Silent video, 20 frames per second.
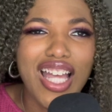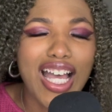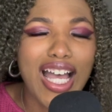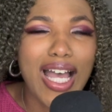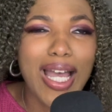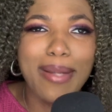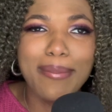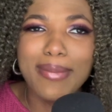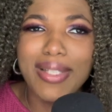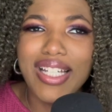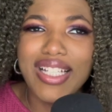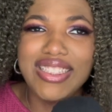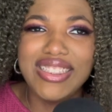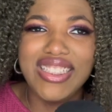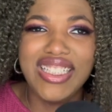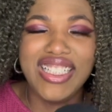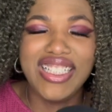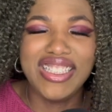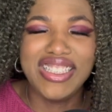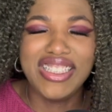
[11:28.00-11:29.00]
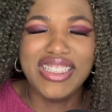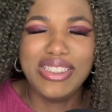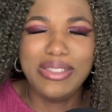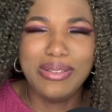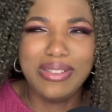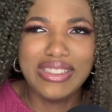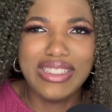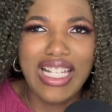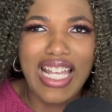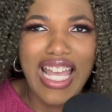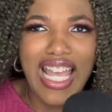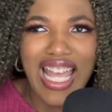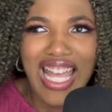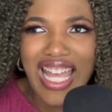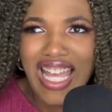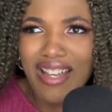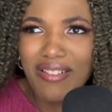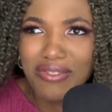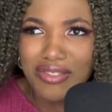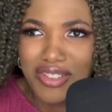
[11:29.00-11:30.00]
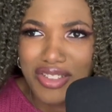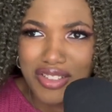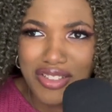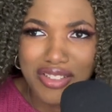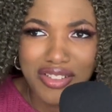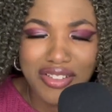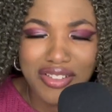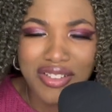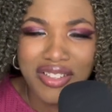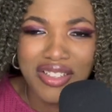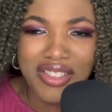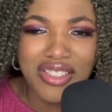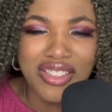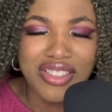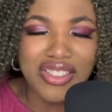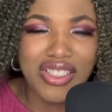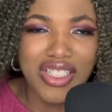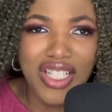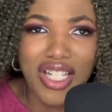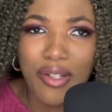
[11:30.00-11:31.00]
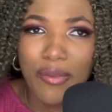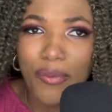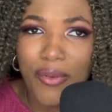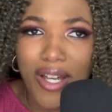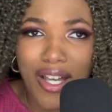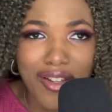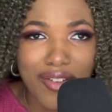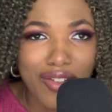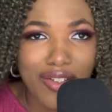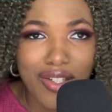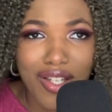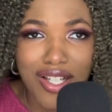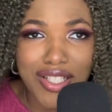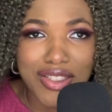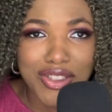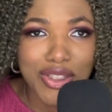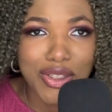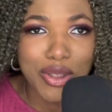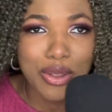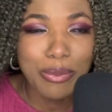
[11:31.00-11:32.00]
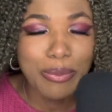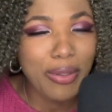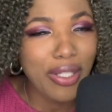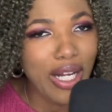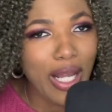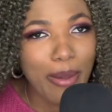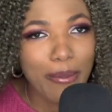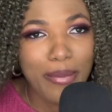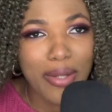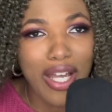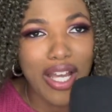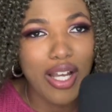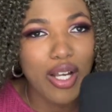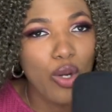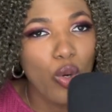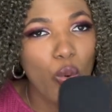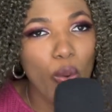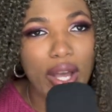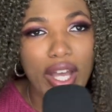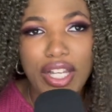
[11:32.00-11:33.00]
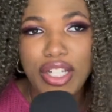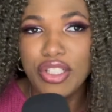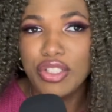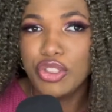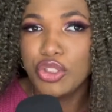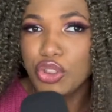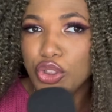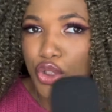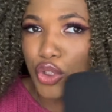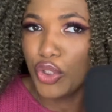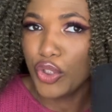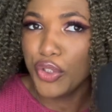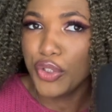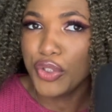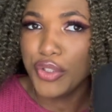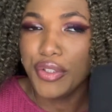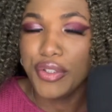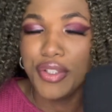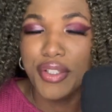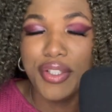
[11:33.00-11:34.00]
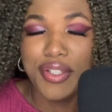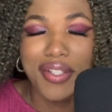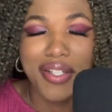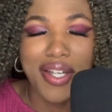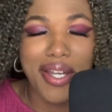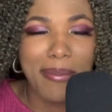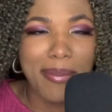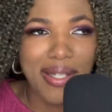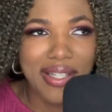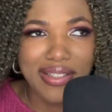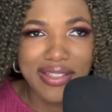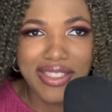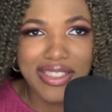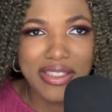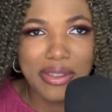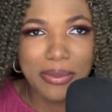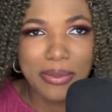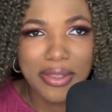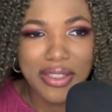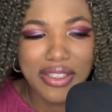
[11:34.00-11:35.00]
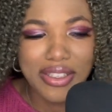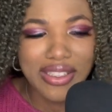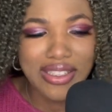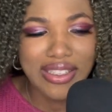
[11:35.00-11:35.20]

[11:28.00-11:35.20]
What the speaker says: I'm guessing this was after she had filed the lawsuit, but I'm not quite sure about this one.